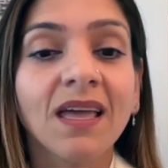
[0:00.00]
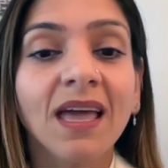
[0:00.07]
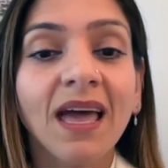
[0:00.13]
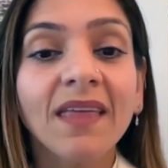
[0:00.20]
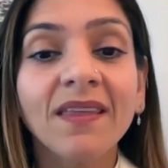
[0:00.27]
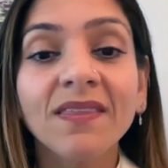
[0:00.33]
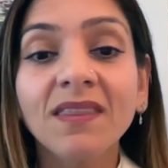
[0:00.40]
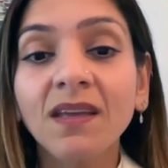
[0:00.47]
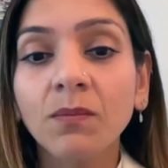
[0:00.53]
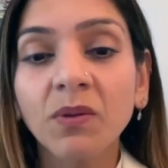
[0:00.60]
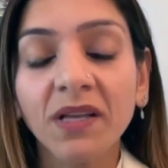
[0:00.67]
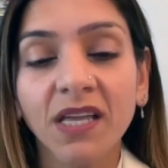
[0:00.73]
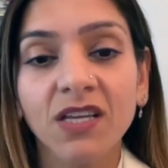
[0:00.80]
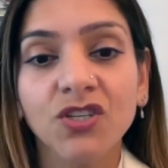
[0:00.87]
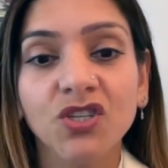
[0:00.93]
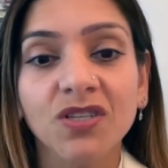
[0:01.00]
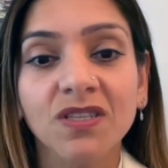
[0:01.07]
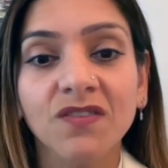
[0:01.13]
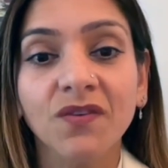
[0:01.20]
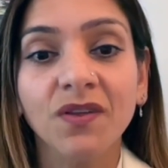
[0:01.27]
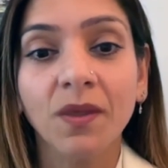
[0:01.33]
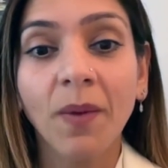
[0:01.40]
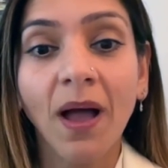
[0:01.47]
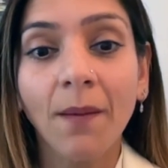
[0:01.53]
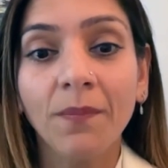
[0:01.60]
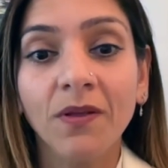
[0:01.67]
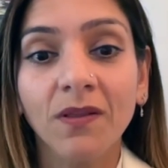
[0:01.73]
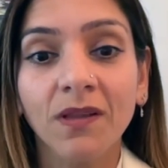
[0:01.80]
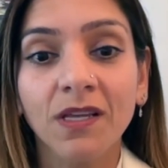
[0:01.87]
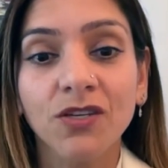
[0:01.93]
and that the implications for the
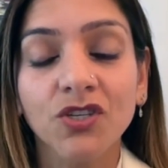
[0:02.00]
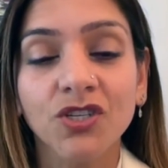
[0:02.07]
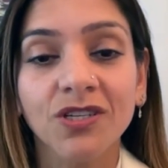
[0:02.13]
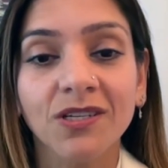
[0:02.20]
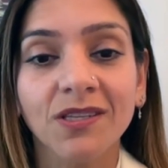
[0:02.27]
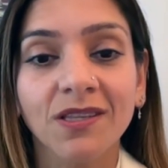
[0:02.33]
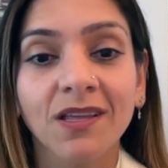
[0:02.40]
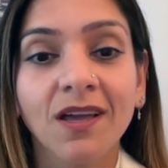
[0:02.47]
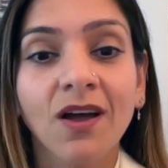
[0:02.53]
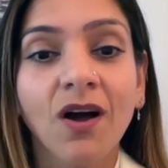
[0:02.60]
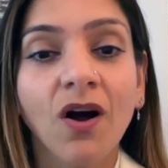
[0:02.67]
population